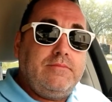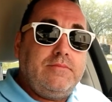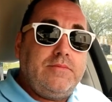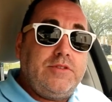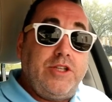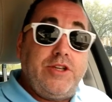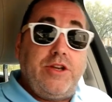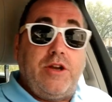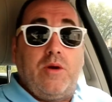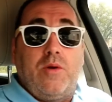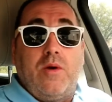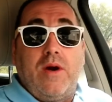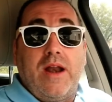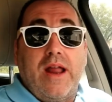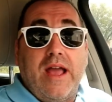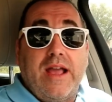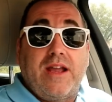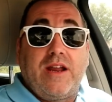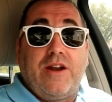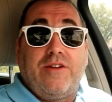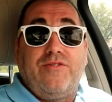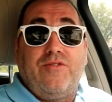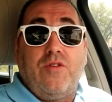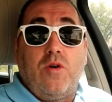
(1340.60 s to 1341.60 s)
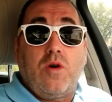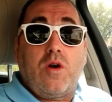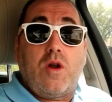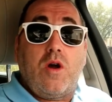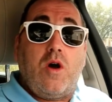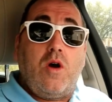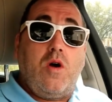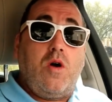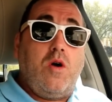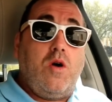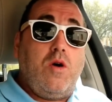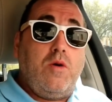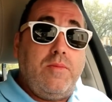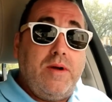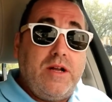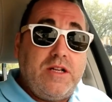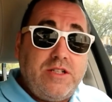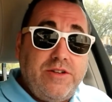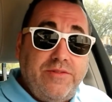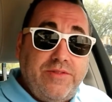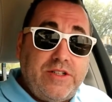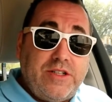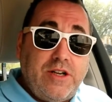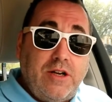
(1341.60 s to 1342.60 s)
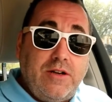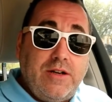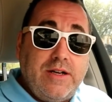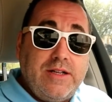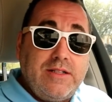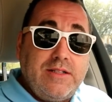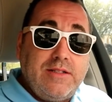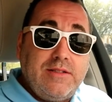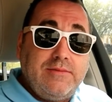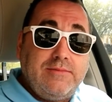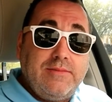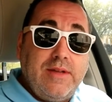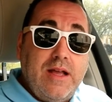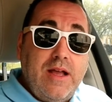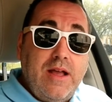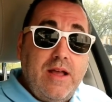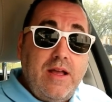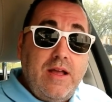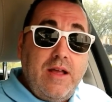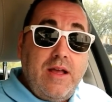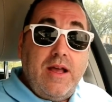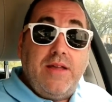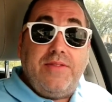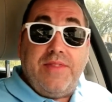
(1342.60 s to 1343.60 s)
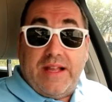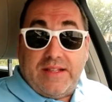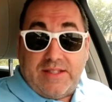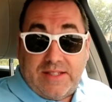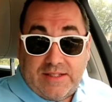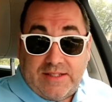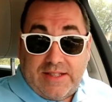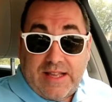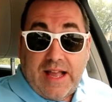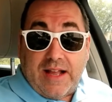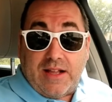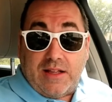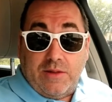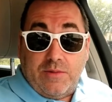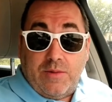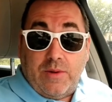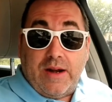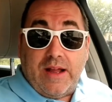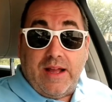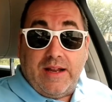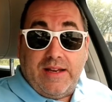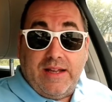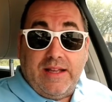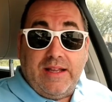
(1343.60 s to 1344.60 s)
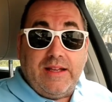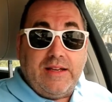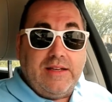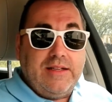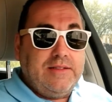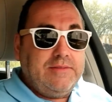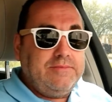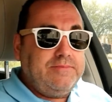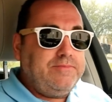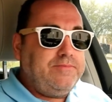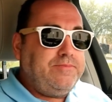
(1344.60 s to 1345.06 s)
So you know what? I could afford a whole bunch of attorneys. And that's exactly what I did